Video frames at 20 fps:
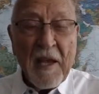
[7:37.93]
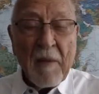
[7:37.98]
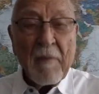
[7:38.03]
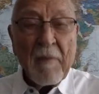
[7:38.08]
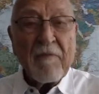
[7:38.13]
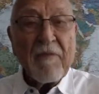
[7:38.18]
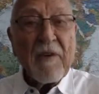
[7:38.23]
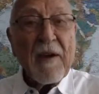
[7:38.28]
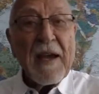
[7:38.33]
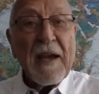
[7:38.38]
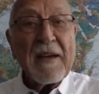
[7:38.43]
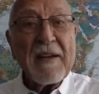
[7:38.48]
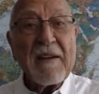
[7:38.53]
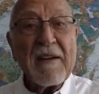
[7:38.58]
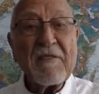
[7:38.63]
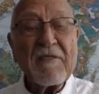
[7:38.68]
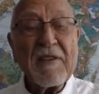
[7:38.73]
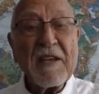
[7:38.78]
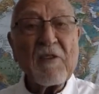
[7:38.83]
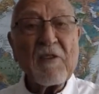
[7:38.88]
But for
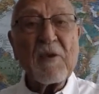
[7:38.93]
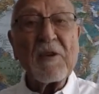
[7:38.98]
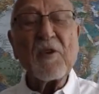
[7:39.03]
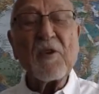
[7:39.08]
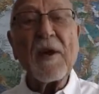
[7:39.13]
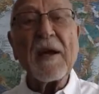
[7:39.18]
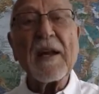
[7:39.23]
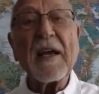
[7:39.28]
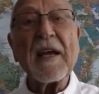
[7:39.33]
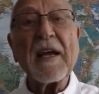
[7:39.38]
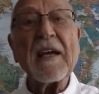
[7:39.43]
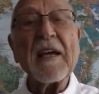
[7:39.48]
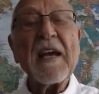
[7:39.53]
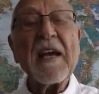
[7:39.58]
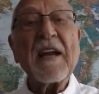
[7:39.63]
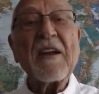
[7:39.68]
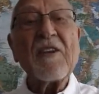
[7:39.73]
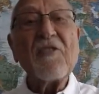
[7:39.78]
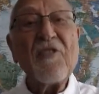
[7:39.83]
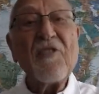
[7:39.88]
18 centuries, you had a
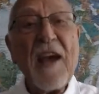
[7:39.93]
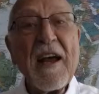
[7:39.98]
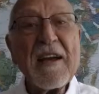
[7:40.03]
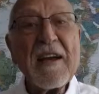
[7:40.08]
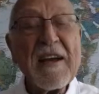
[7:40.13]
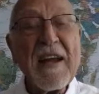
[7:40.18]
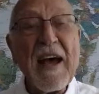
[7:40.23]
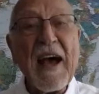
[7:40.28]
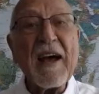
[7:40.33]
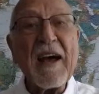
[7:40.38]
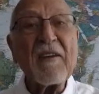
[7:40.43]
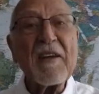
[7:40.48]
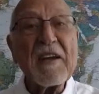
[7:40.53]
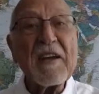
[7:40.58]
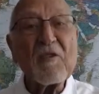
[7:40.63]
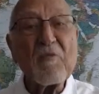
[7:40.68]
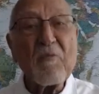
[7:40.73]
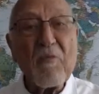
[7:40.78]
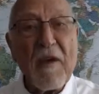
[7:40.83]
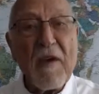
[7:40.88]
Gentile
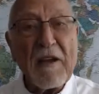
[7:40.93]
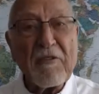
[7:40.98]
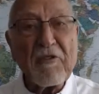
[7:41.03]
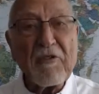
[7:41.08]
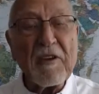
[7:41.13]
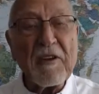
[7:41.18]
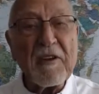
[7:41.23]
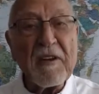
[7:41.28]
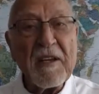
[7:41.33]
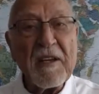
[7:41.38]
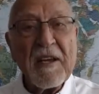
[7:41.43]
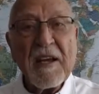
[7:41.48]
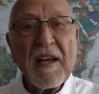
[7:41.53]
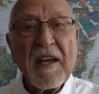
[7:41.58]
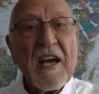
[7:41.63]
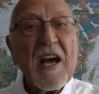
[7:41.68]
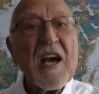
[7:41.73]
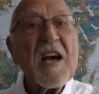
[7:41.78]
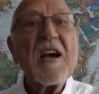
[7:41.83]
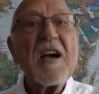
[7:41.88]
expression
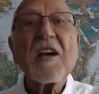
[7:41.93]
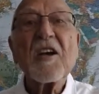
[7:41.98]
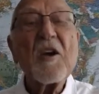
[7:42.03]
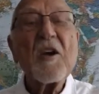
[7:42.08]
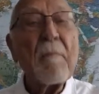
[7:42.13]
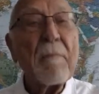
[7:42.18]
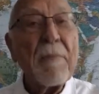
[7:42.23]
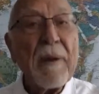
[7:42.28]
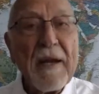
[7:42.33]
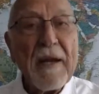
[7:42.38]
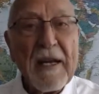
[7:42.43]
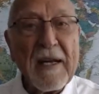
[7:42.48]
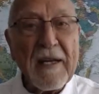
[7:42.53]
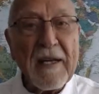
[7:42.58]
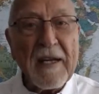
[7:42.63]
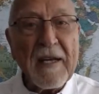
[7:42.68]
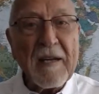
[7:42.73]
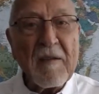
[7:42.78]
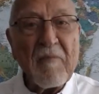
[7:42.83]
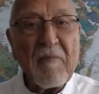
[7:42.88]
completely.
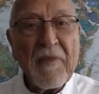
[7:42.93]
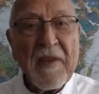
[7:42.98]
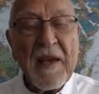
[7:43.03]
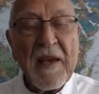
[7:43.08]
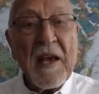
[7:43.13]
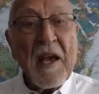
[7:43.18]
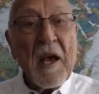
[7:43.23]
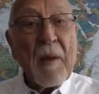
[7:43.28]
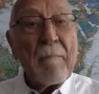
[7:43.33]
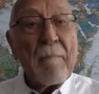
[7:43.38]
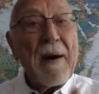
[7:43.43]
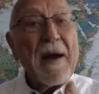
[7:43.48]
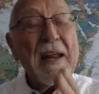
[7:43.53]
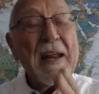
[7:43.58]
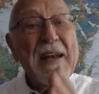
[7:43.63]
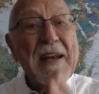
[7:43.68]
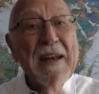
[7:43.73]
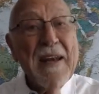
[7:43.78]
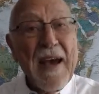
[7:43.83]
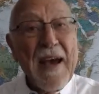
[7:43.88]
But
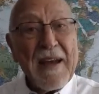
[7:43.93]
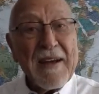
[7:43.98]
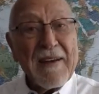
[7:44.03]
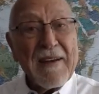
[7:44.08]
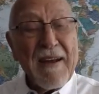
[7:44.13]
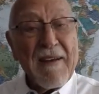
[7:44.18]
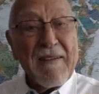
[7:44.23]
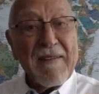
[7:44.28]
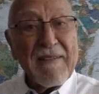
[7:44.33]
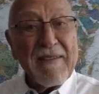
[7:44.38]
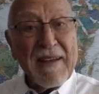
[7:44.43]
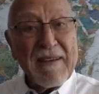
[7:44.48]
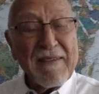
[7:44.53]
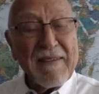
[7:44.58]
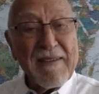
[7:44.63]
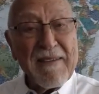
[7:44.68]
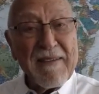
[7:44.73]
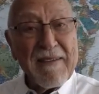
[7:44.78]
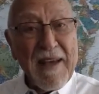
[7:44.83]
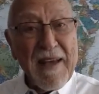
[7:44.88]
in
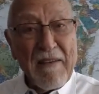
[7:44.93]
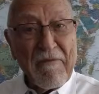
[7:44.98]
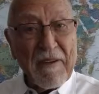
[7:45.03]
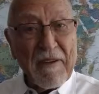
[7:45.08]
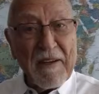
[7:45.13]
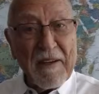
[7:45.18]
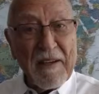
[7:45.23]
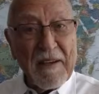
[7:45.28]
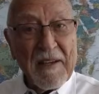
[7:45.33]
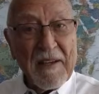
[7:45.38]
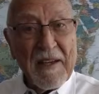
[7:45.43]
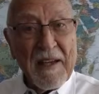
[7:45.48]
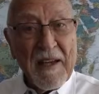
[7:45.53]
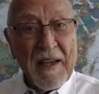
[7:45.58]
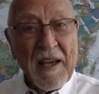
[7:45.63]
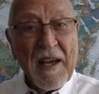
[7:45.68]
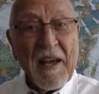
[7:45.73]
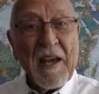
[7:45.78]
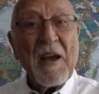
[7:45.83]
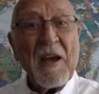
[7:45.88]
1967,
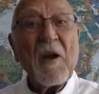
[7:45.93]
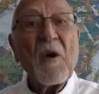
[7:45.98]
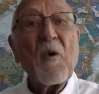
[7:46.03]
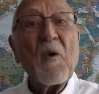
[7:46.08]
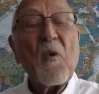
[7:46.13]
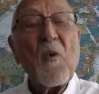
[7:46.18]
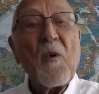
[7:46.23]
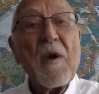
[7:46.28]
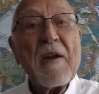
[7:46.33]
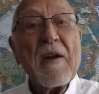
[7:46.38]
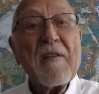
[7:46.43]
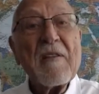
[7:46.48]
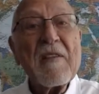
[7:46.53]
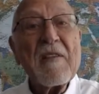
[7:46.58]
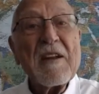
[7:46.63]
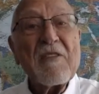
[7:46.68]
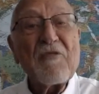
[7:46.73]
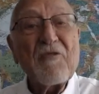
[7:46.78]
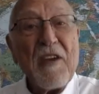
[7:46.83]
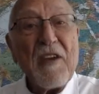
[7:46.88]
when
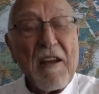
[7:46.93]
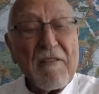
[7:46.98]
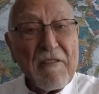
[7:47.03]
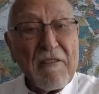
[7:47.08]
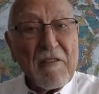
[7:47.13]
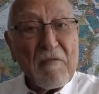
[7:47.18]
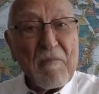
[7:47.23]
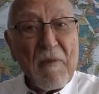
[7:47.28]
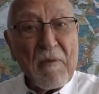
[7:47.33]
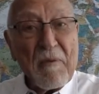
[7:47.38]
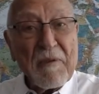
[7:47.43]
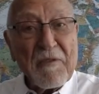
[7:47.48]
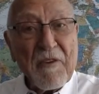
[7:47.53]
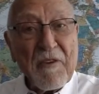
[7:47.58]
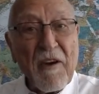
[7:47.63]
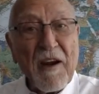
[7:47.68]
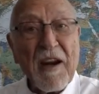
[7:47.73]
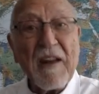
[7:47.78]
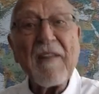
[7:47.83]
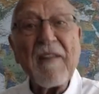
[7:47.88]
the Jesus movement
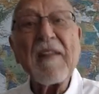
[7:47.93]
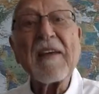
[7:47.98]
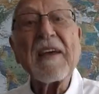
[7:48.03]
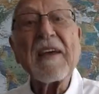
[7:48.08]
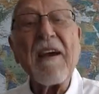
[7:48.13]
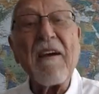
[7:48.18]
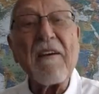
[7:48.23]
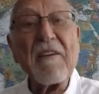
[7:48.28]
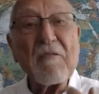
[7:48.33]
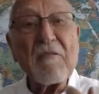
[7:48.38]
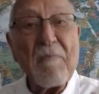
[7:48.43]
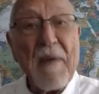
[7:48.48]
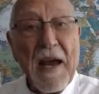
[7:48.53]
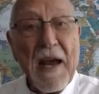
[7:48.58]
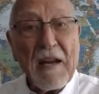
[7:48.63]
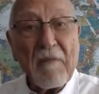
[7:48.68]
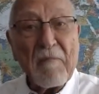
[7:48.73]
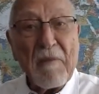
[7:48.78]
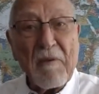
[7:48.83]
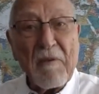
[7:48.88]
started and the
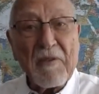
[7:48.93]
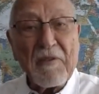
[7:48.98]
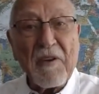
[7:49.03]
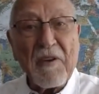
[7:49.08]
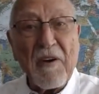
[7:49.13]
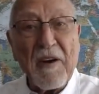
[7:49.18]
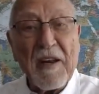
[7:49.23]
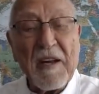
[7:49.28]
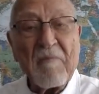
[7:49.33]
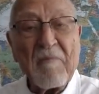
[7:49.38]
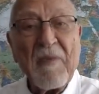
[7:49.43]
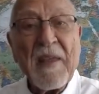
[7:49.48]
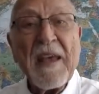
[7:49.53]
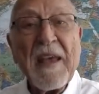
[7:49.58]
charismatic movement started,